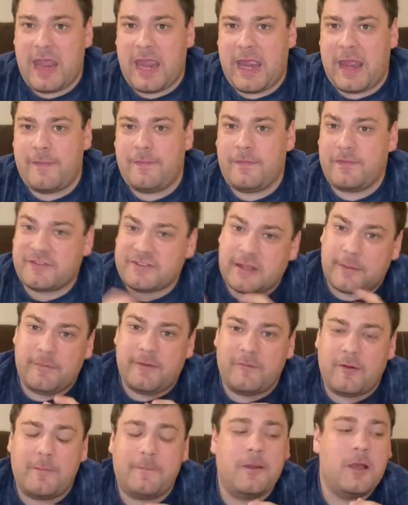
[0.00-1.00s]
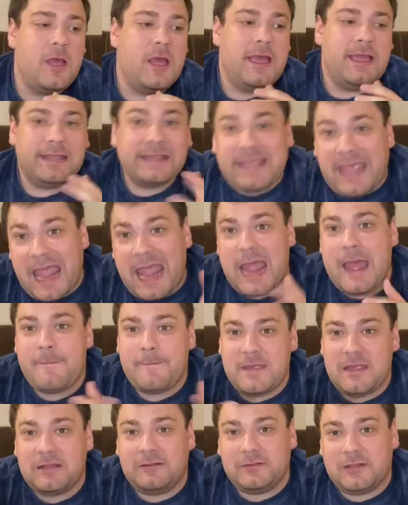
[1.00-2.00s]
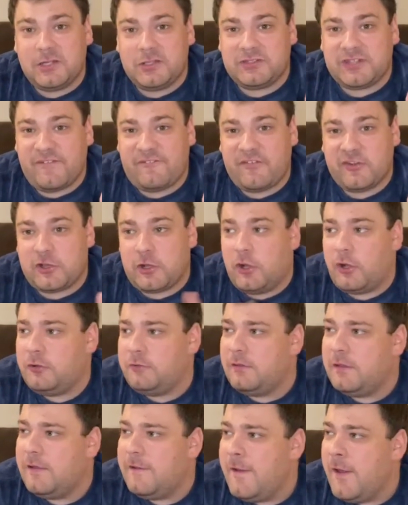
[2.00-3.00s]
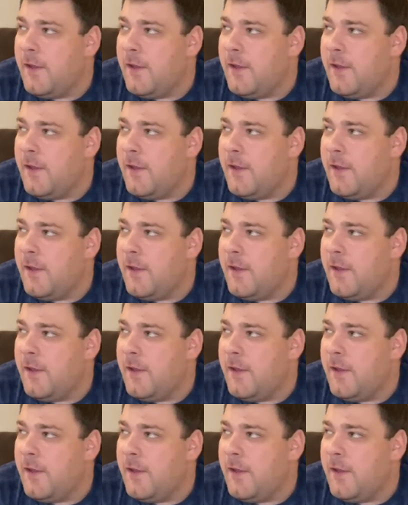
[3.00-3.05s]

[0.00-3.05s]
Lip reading: and some of them can be a little difficult.